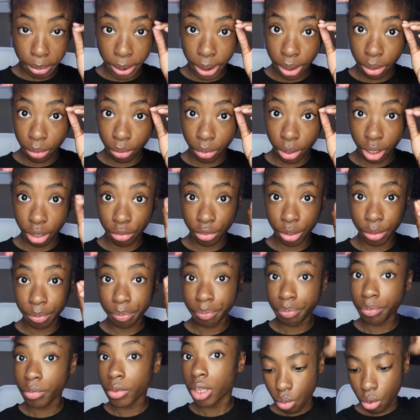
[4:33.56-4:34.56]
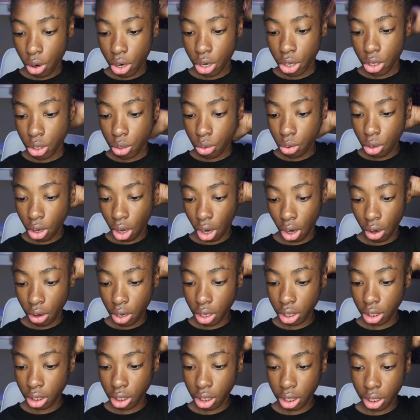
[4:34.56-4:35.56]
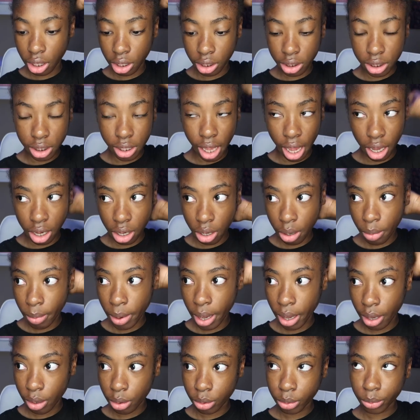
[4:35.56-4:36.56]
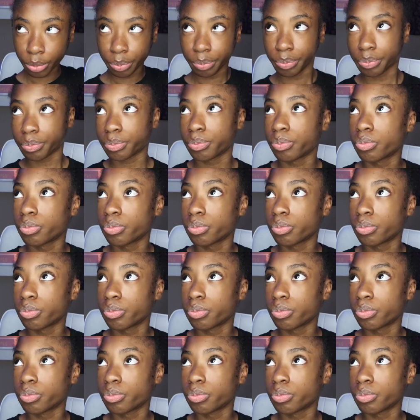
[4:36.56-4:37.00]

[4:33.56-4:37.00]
button, whatever. What are you currently excited about?